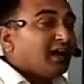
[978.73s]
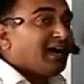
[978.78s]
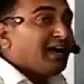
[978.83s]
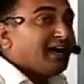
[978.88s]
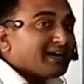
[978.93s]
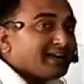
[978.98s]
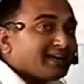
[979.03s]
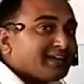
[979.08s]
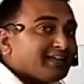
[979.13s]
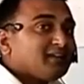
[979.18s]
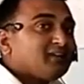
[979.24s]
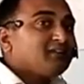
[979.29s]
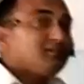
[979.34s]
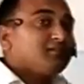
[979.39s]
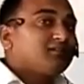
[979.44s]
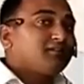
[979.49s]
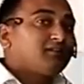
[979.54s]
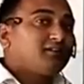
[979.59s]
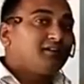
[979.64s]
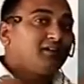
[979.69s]

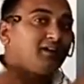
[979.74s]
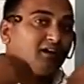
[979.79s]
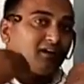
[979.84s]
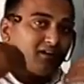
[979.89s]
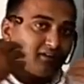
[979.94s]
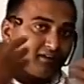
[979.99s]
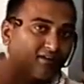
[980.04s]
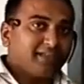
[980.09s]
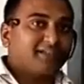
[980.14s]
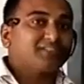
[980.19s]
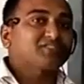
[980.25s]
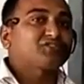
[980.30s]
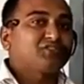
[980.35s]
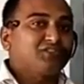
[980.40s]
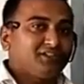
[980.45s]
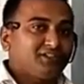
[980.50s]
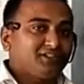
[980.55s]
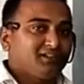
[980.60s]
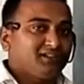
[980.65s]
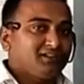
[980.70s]
Again next
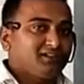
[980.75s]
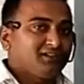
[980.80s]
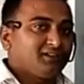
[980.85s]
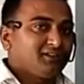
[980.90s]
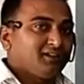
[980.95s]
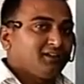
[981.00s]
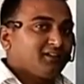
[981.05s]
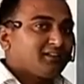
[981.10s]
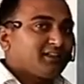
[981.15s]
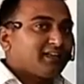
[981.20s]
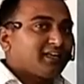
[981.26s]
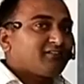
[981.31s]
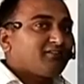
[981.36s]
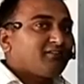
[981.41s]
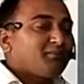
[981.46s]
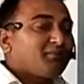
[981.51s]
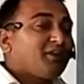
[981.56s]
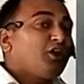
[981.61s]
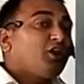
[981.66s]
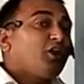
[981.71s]
year there
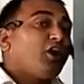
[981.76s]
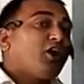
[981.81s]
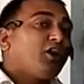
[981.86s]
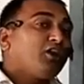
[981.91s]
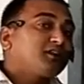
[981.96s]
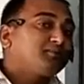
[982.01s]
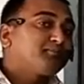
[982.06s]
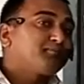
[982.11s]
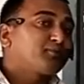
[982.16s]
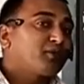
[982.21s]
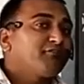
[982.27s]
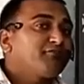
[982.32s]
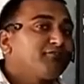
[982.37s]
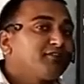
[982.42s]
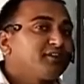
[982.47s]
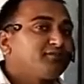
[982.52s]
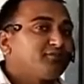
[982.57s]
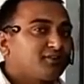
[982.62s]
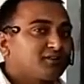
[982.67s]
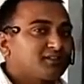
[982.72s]
will be lot
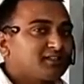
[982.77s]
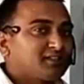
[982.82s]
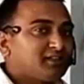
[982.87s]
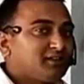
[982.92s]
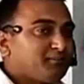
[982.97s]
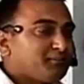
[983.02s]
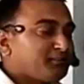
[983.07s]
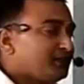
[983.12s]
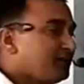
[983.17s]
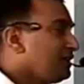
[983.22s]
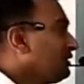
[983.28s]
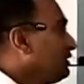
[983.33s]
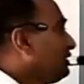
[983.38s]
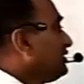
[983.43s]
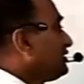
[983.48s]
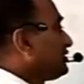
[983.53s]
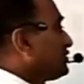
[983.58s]
profit for the company.